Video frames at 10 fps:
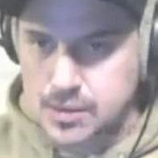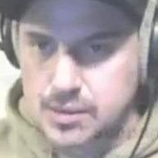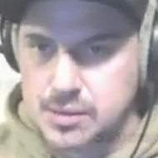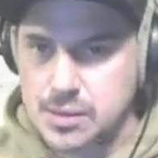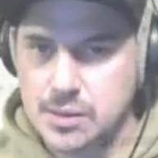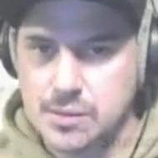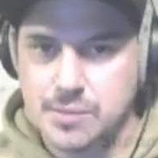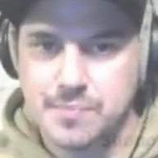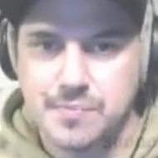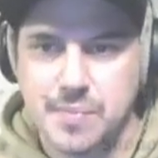
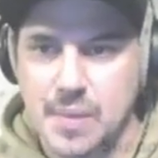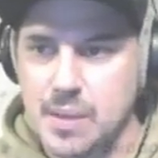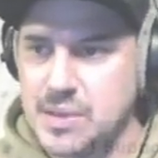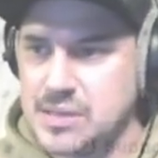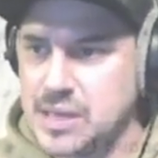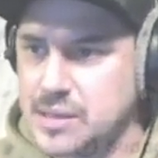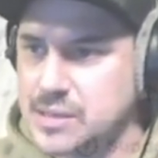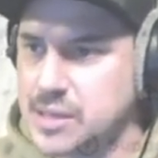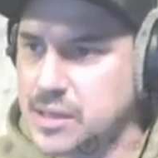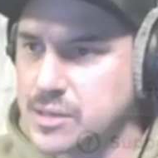So I'm going to take
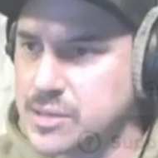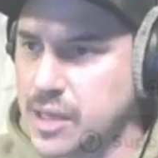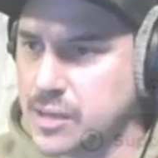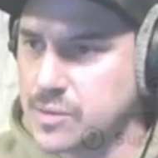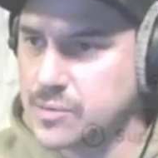this out of cycle